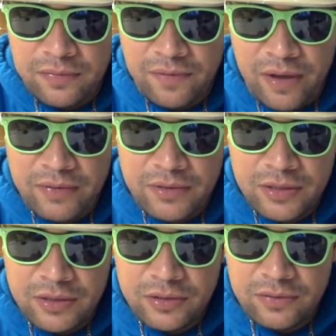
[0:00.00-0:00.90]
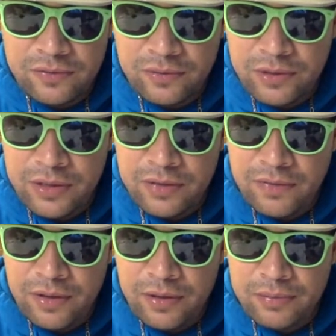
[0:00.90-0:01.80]
the five senses are fully
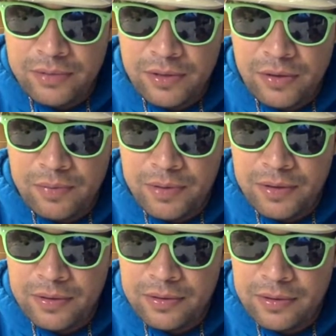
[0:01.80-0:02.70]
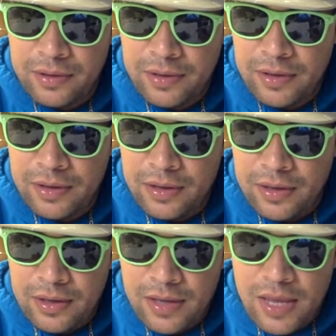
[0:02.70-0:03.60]
developed and open.
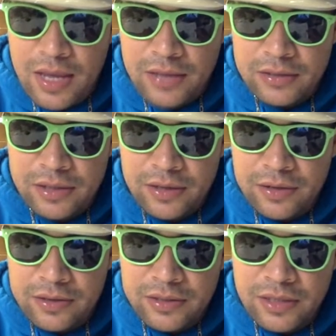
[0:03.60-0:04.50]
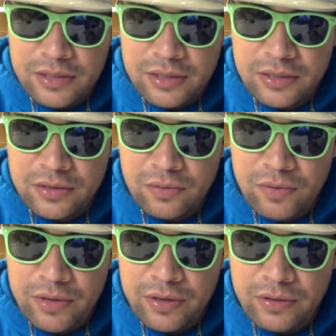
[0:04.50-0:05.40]
He considered the senses the
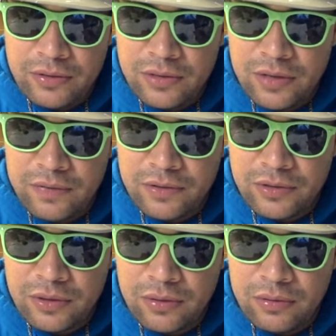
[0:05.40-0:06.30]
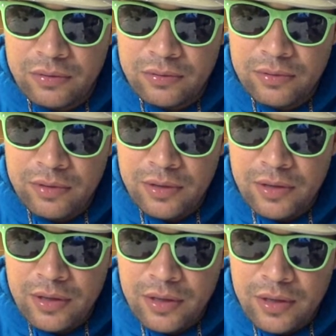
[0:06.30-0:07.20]
windows of the soul.
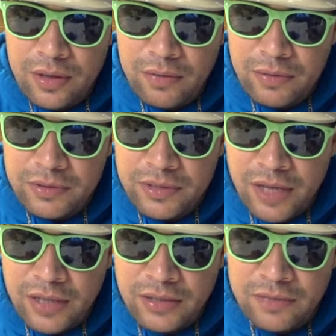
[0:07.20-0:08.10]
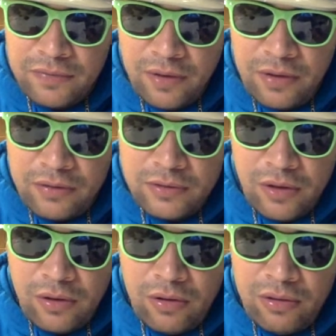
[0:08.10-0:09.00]
When sex involves
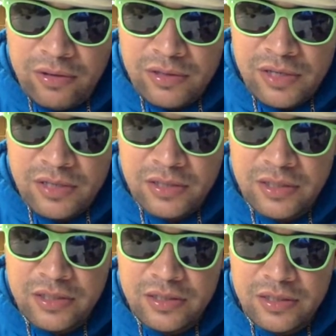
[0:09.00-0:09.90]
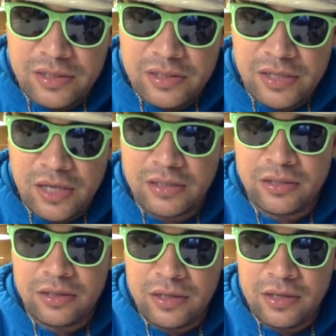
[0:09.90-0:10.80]
all the senses
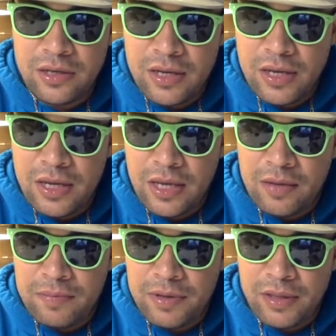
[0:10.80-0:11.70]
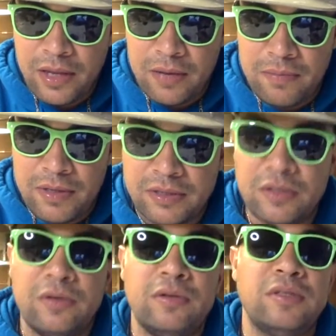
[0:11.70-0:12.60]
intensely, It can be like a
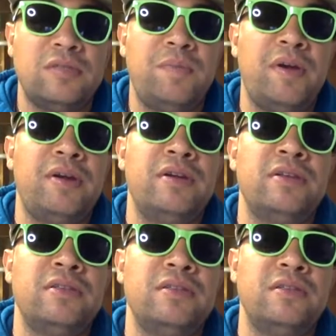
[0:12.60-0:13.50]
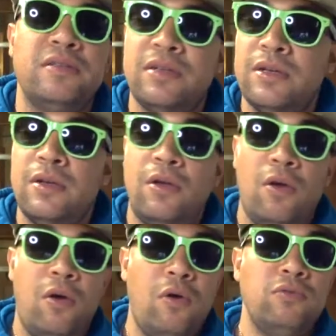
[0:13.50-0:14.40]
mystical experience.
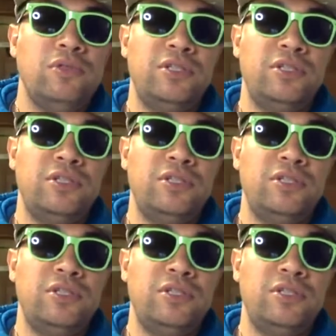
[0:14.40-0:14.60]
Oh